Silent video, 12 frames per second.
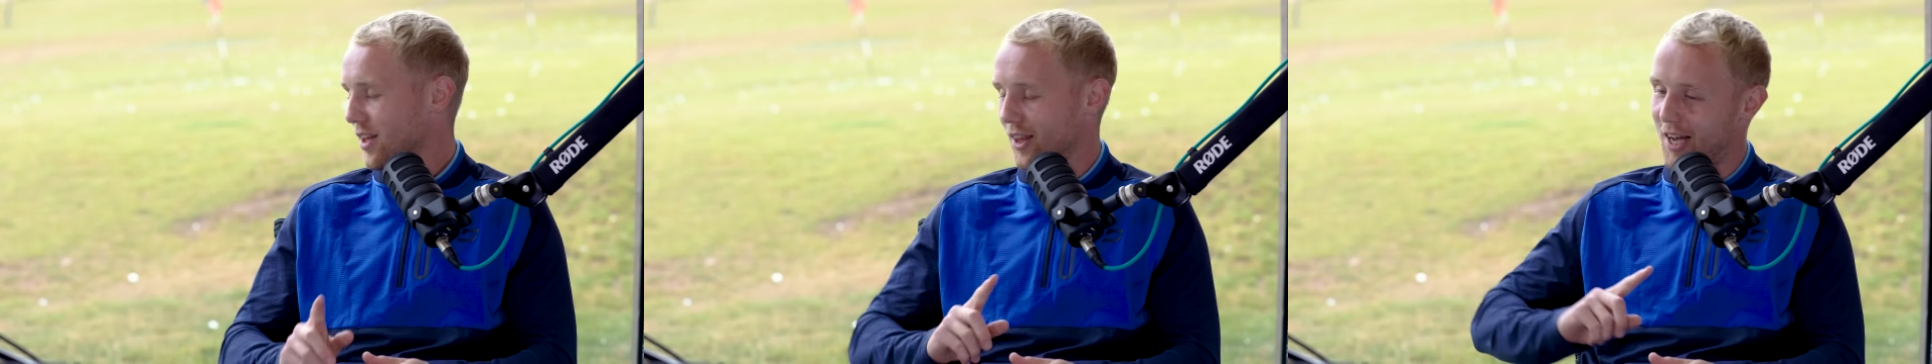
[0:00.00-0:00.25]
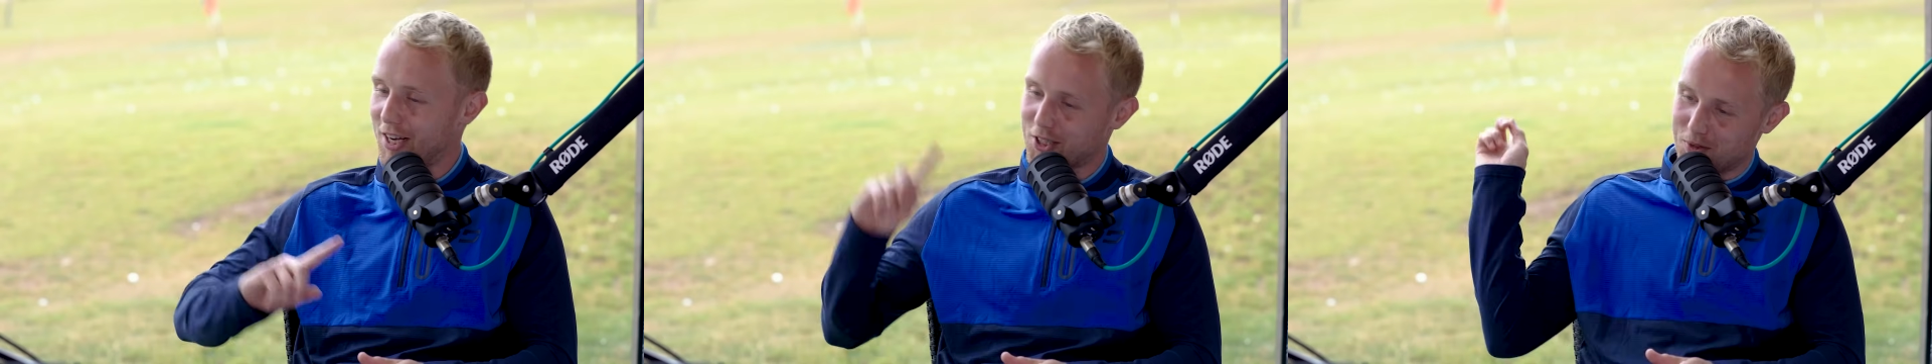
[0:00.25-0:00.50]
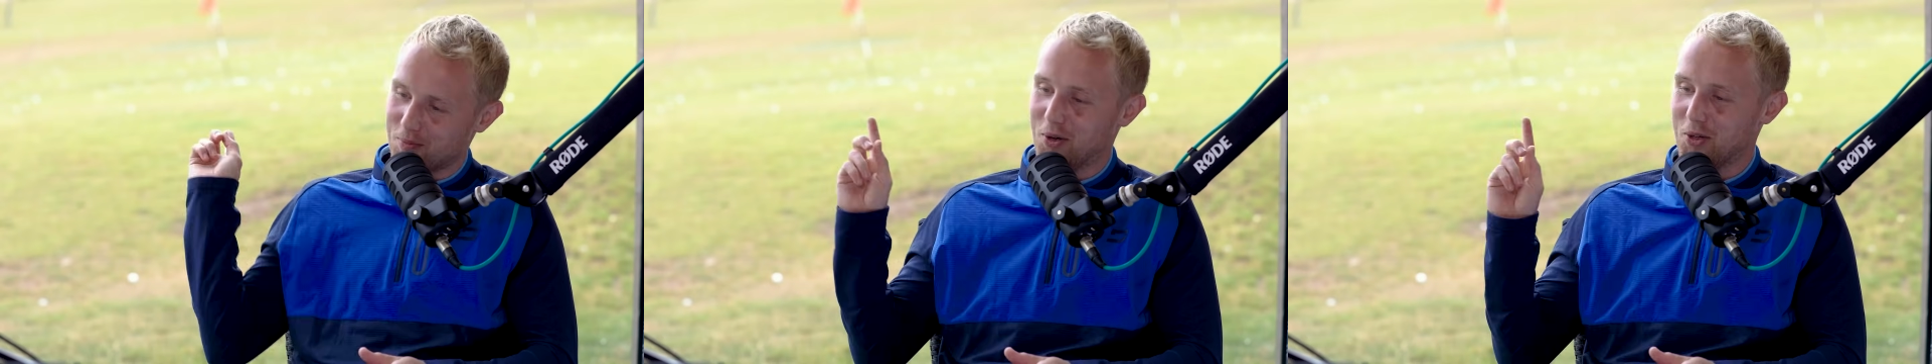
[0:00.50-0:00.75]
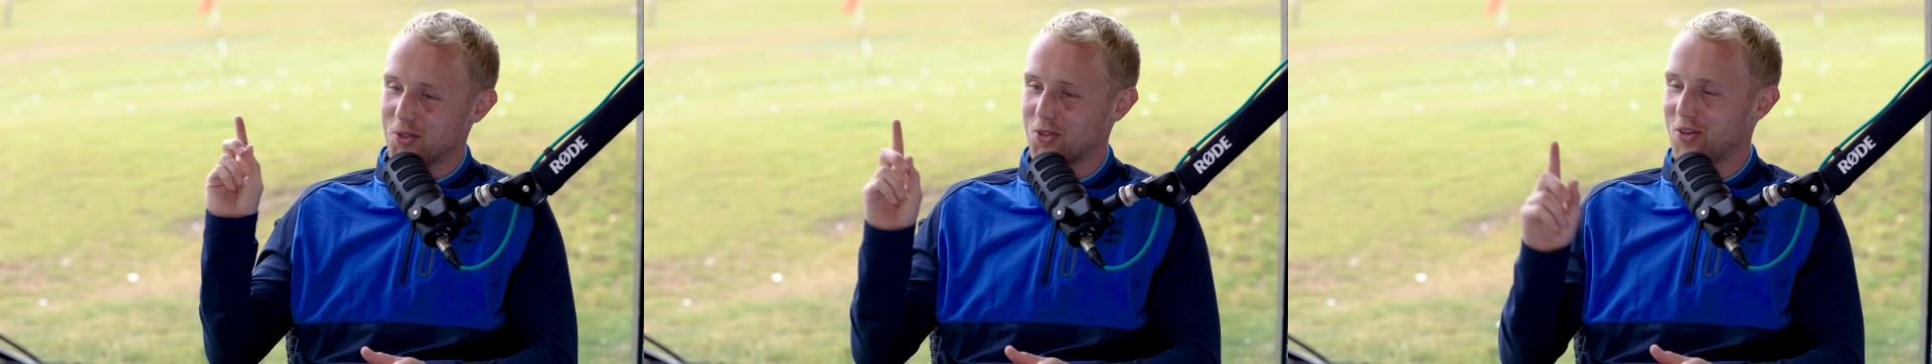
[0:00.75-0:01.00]
lashing
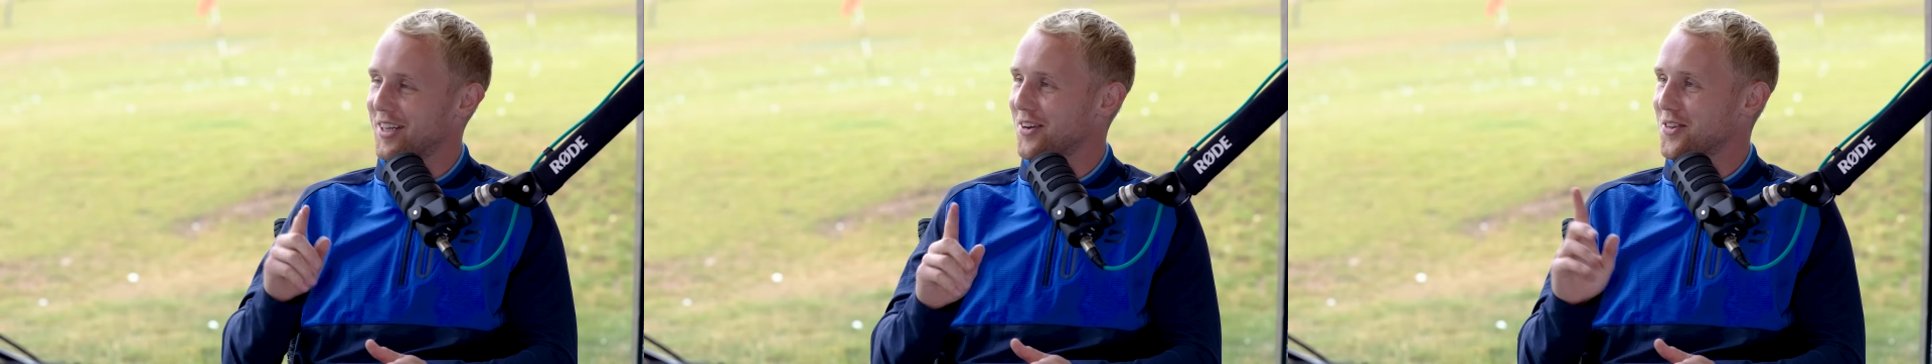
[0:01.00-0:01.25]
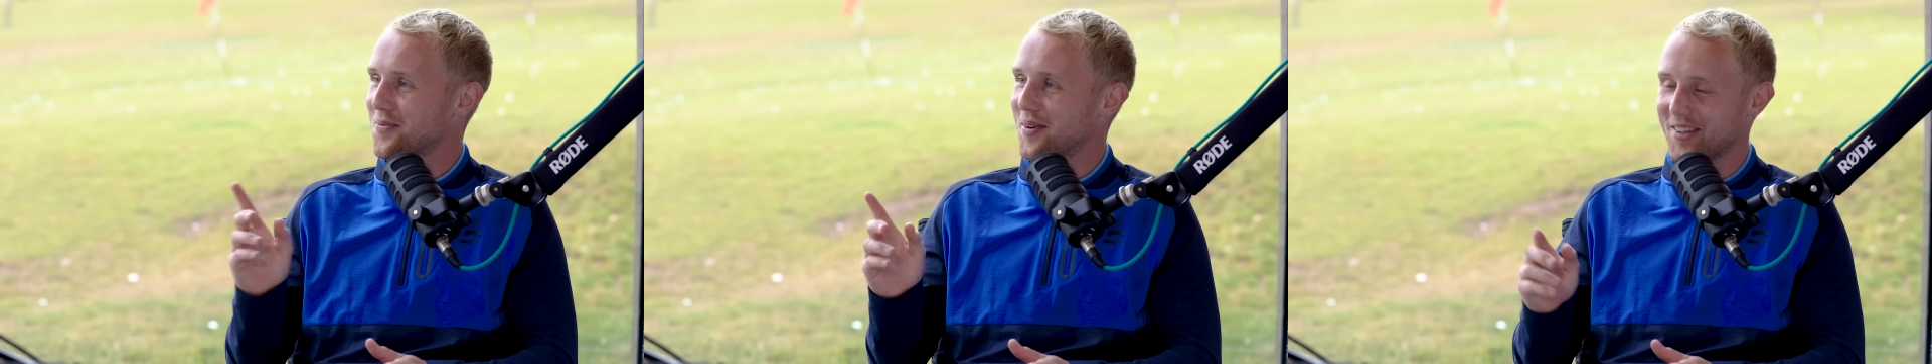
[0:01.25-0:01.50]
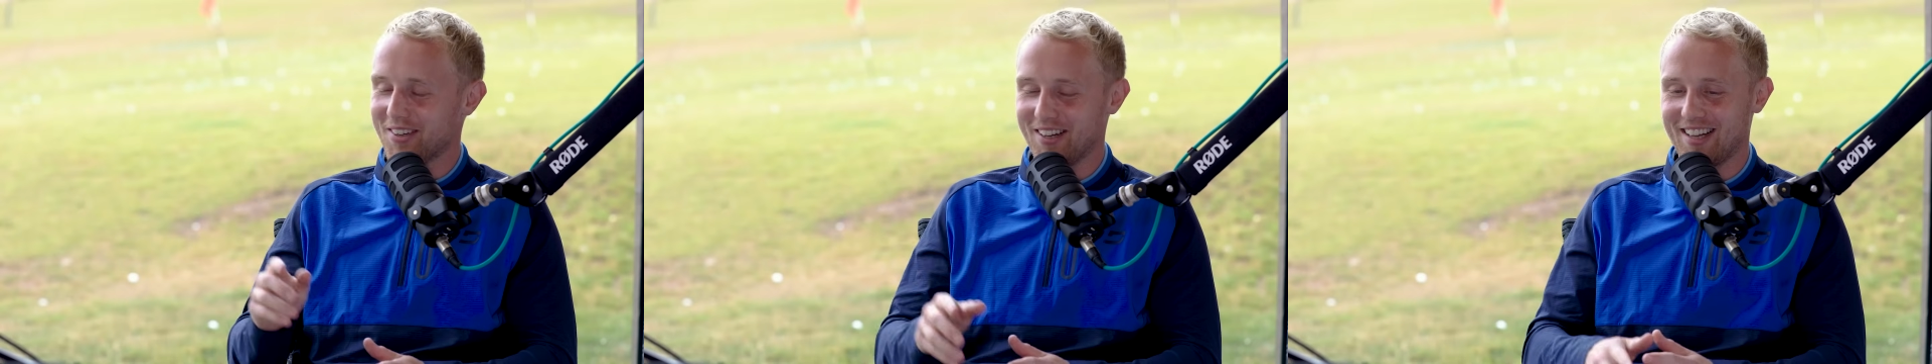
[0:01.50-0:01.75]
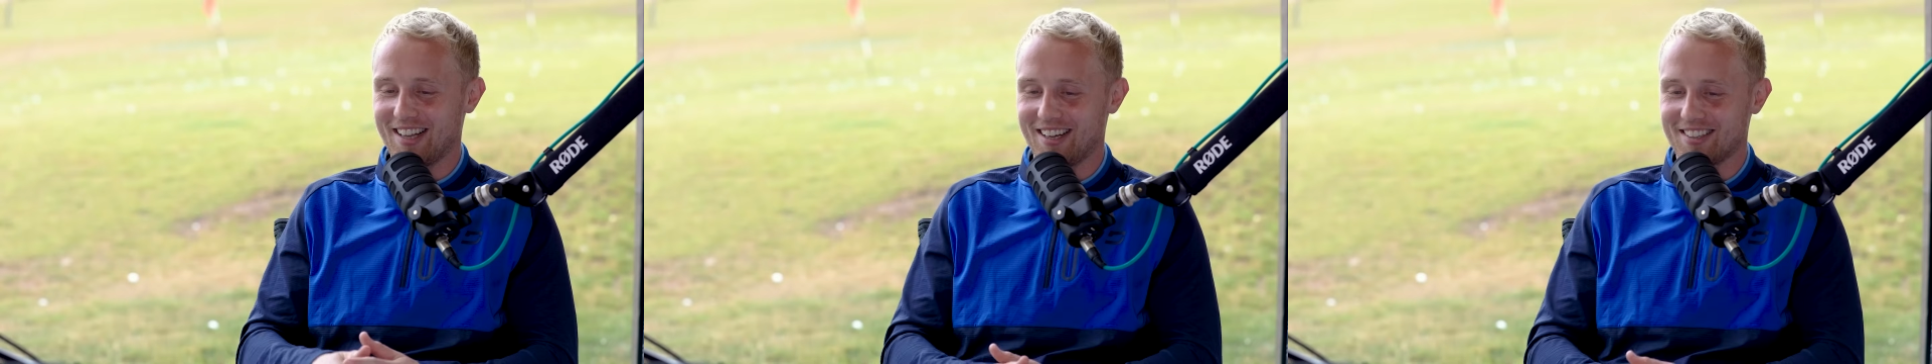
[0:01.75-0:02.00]
balls straight down the middle,
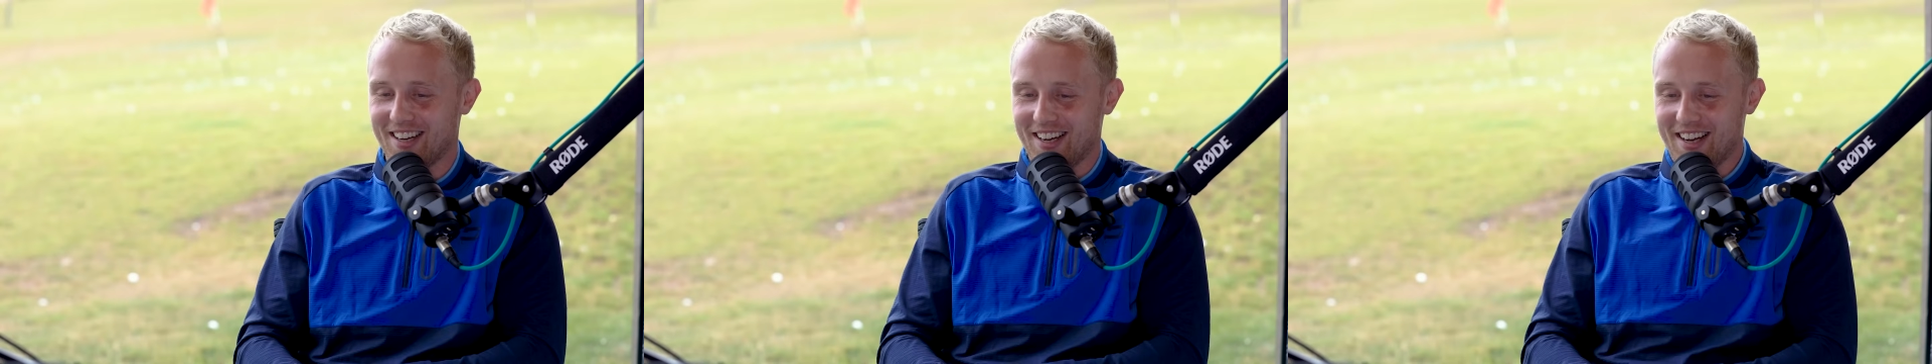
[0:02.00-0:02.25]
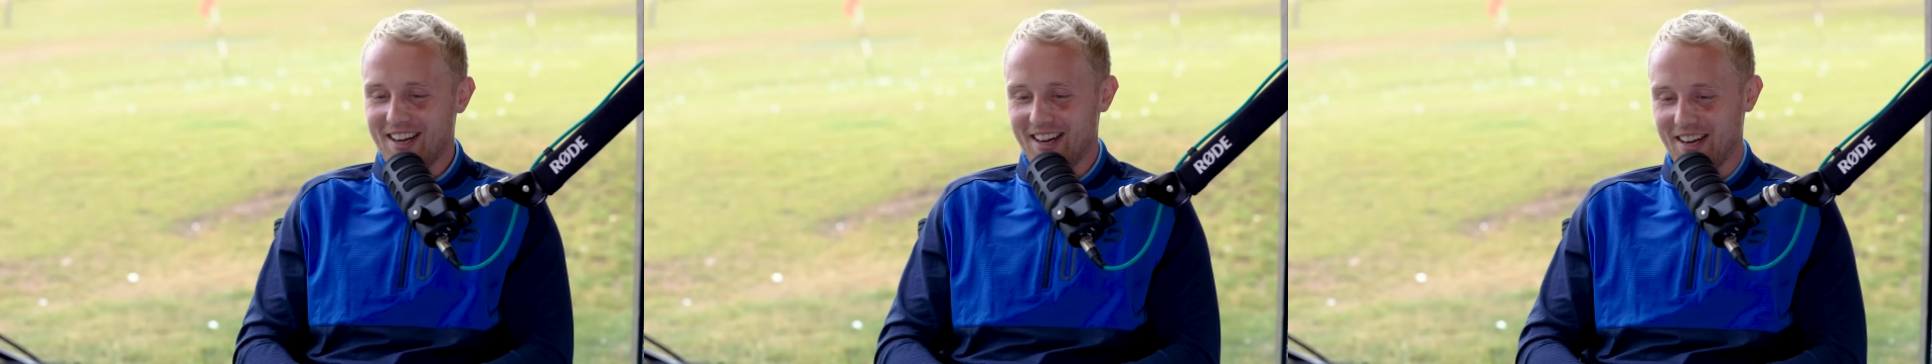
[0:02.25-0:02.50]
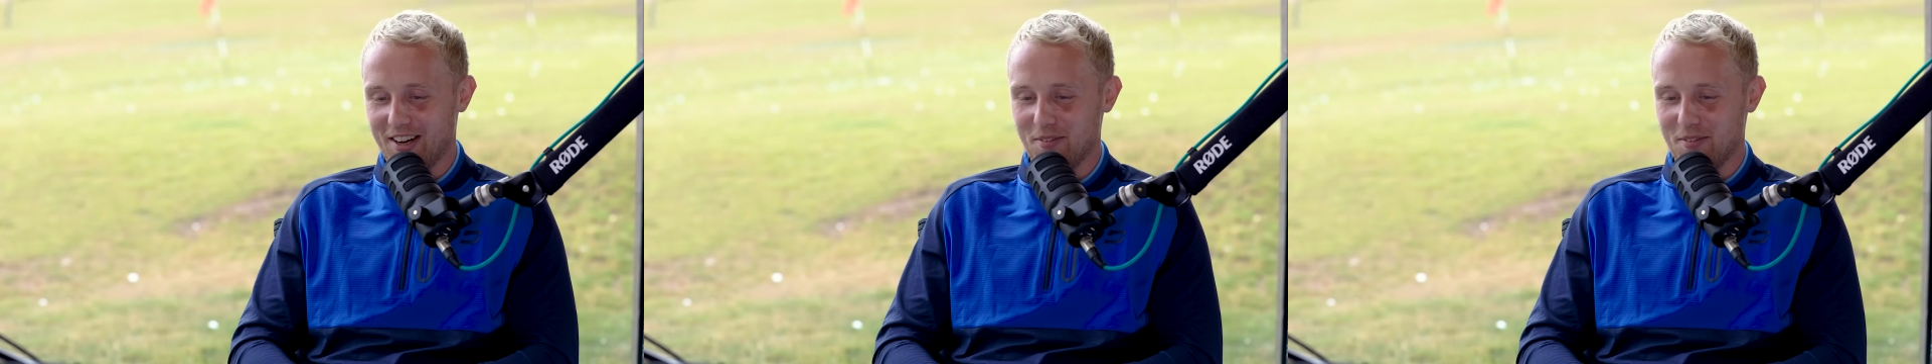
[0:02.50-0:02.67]
I'll add.